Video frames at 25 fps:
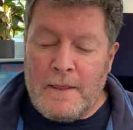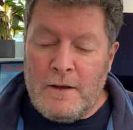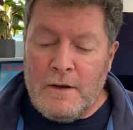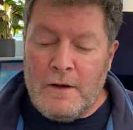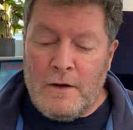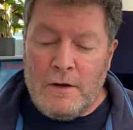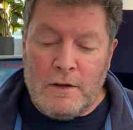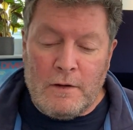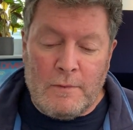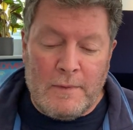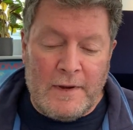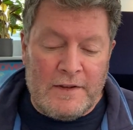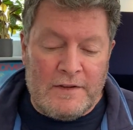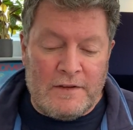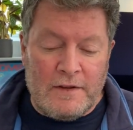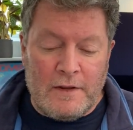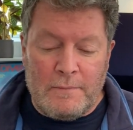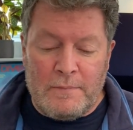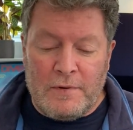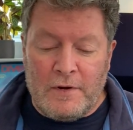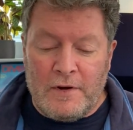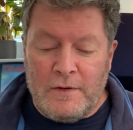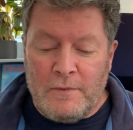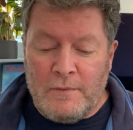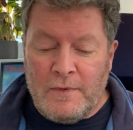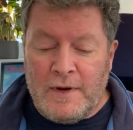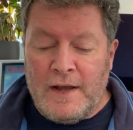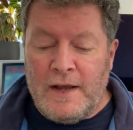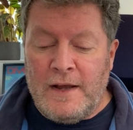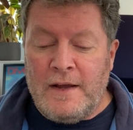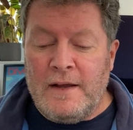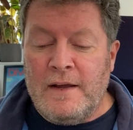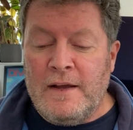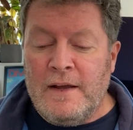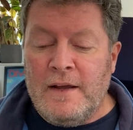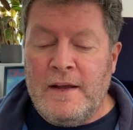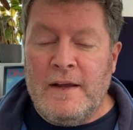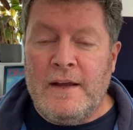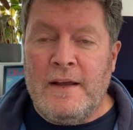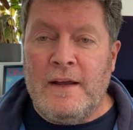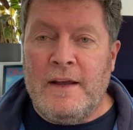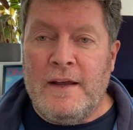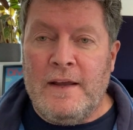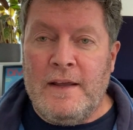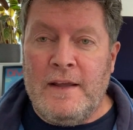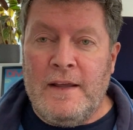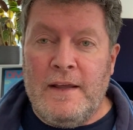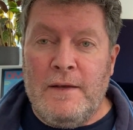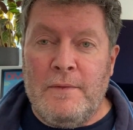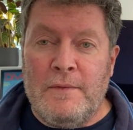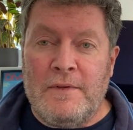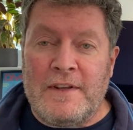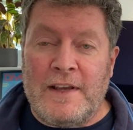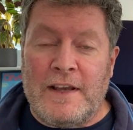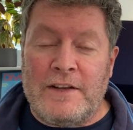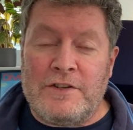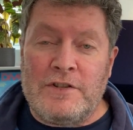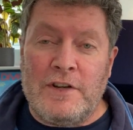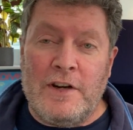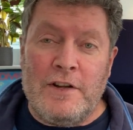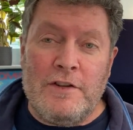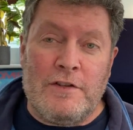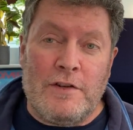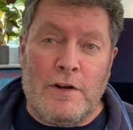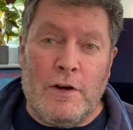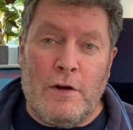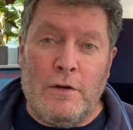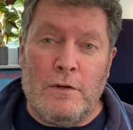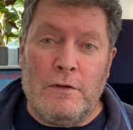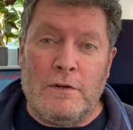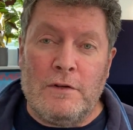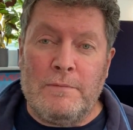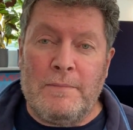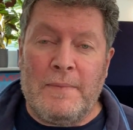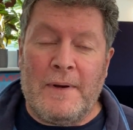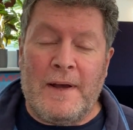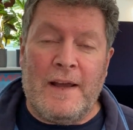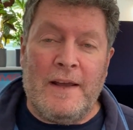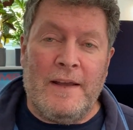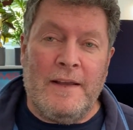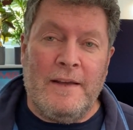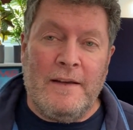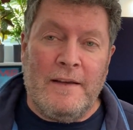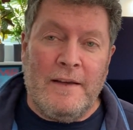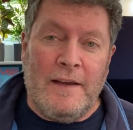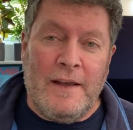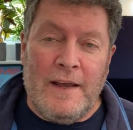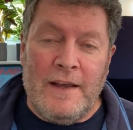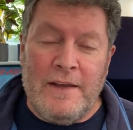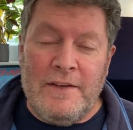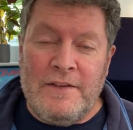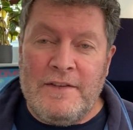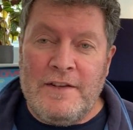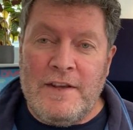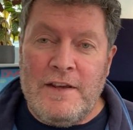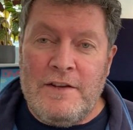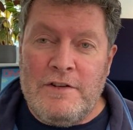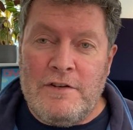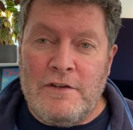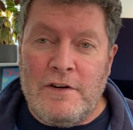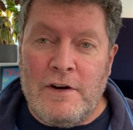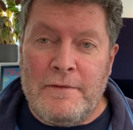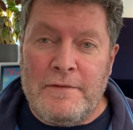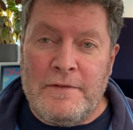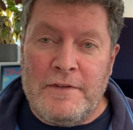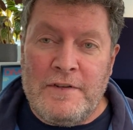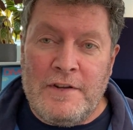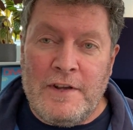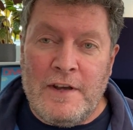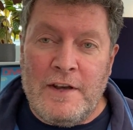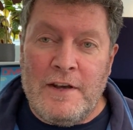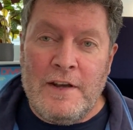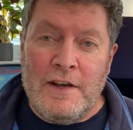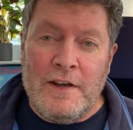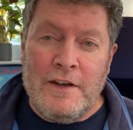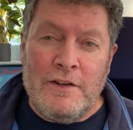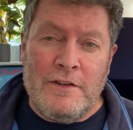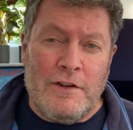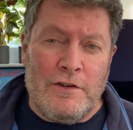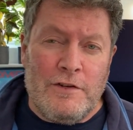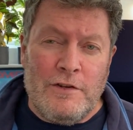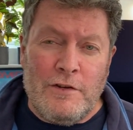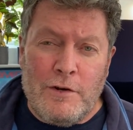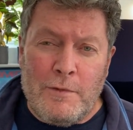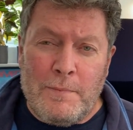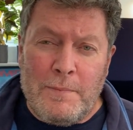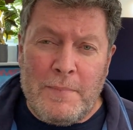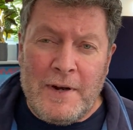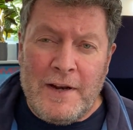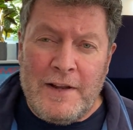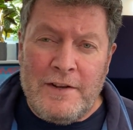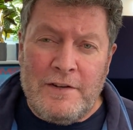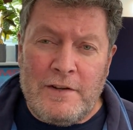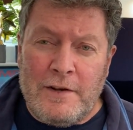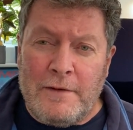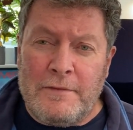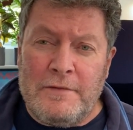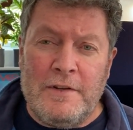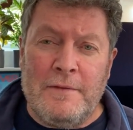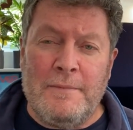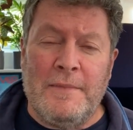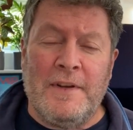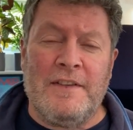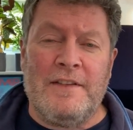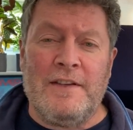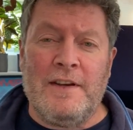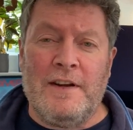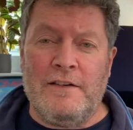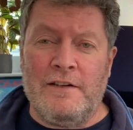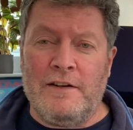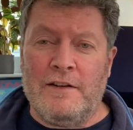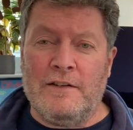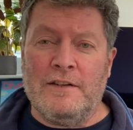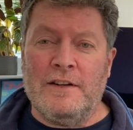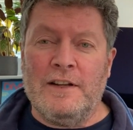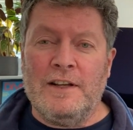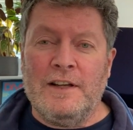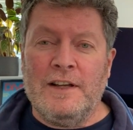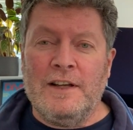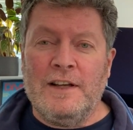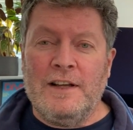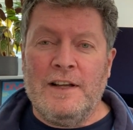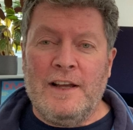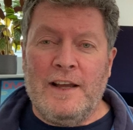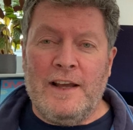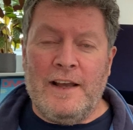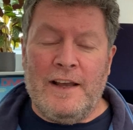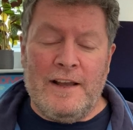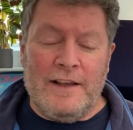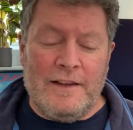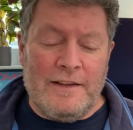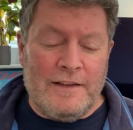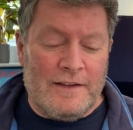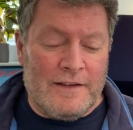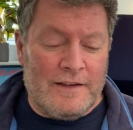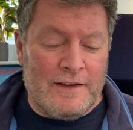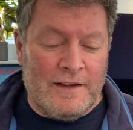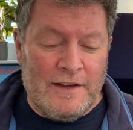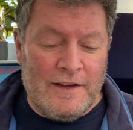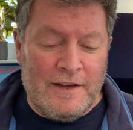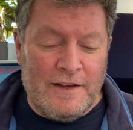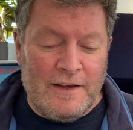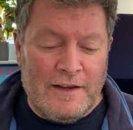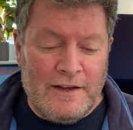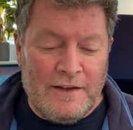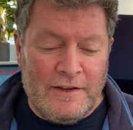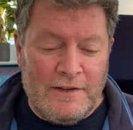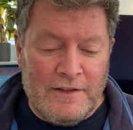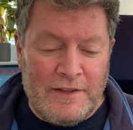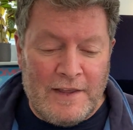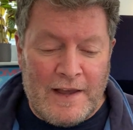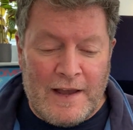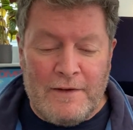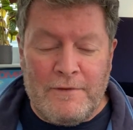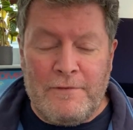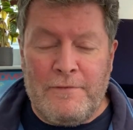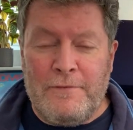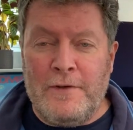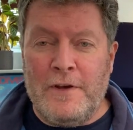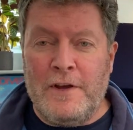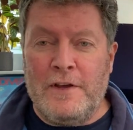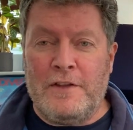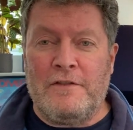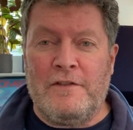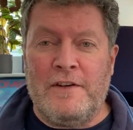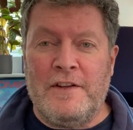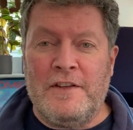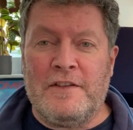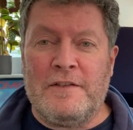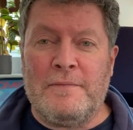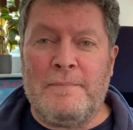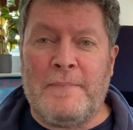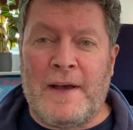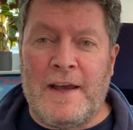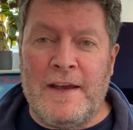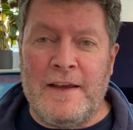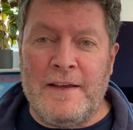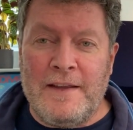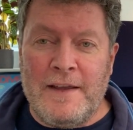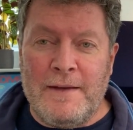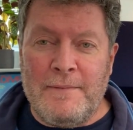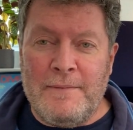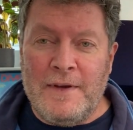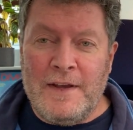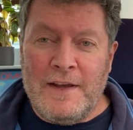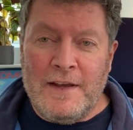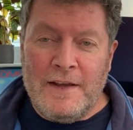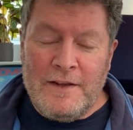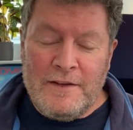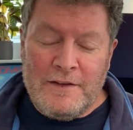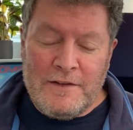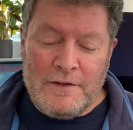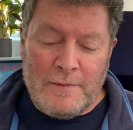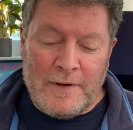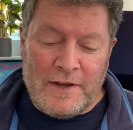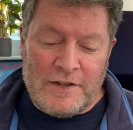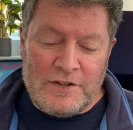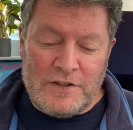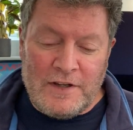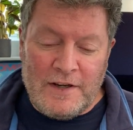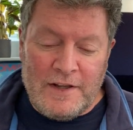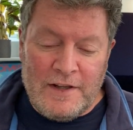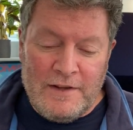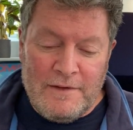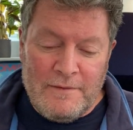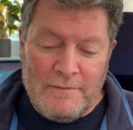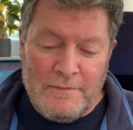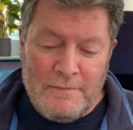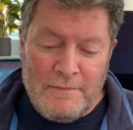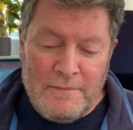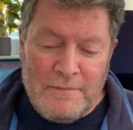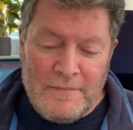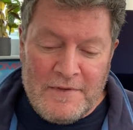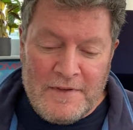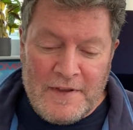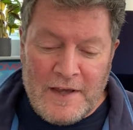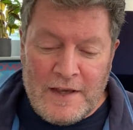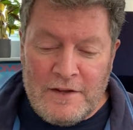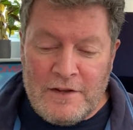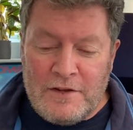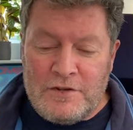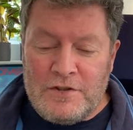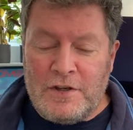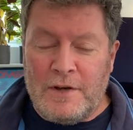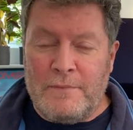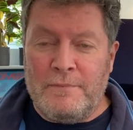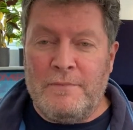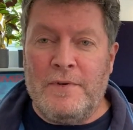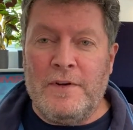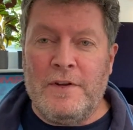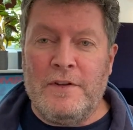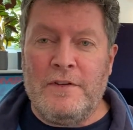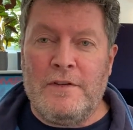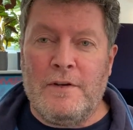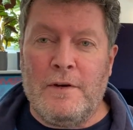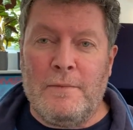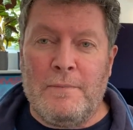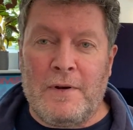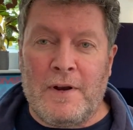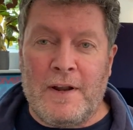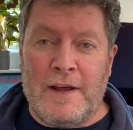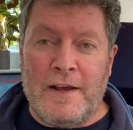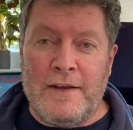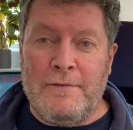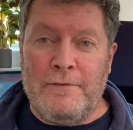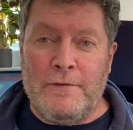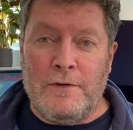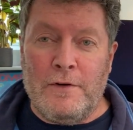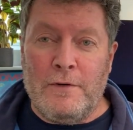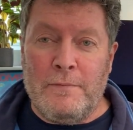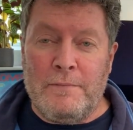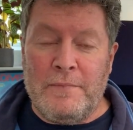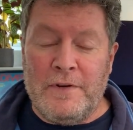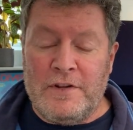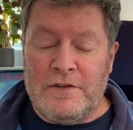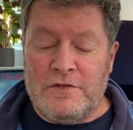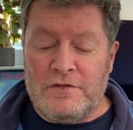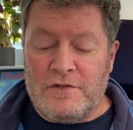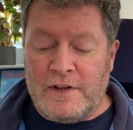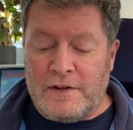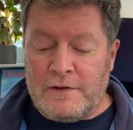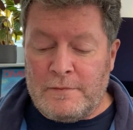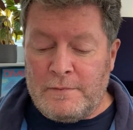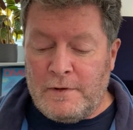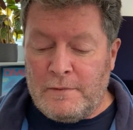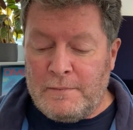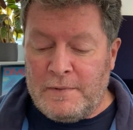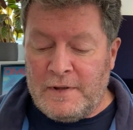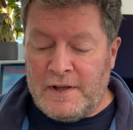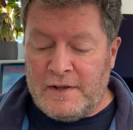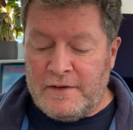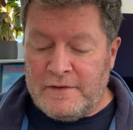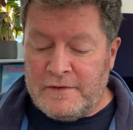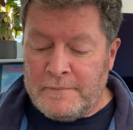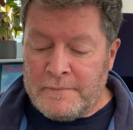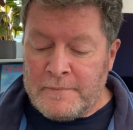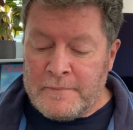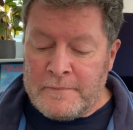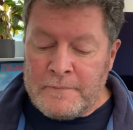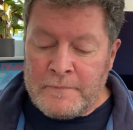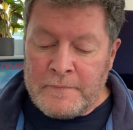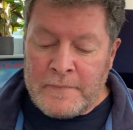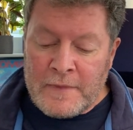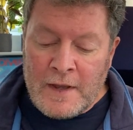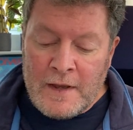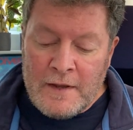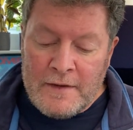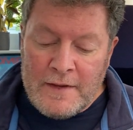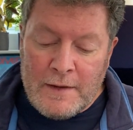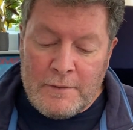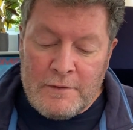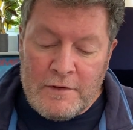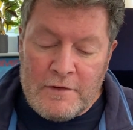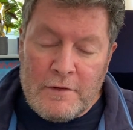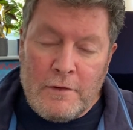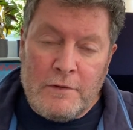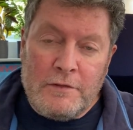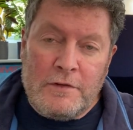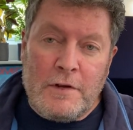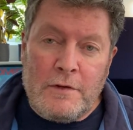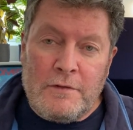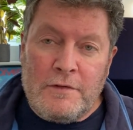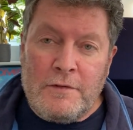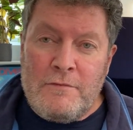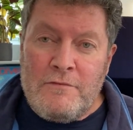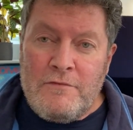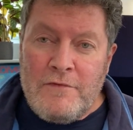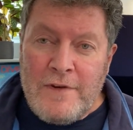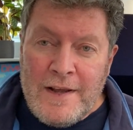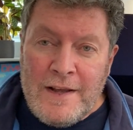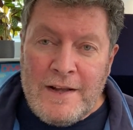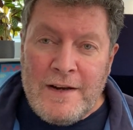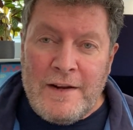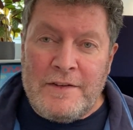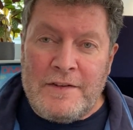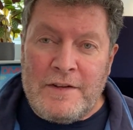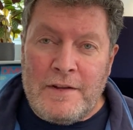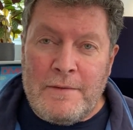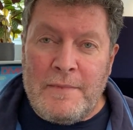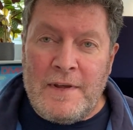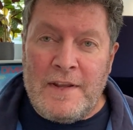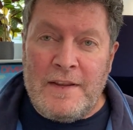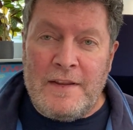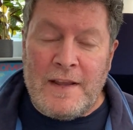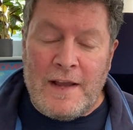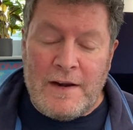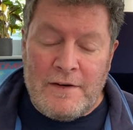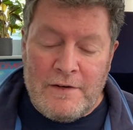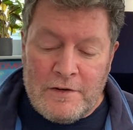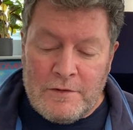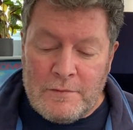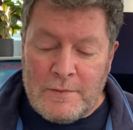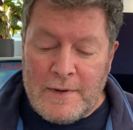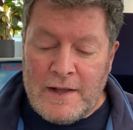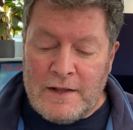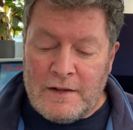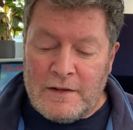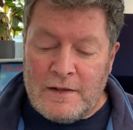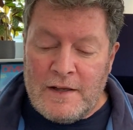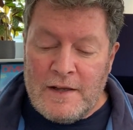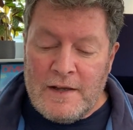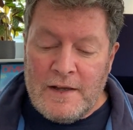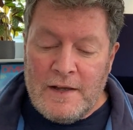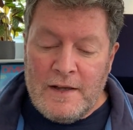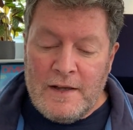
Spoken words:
all the way to the point where he was actually told by a senior officer that you're police officer material. And that further inspired him to actually take the jump to apply for British Transport Police. Now, there's also some realism in there as well,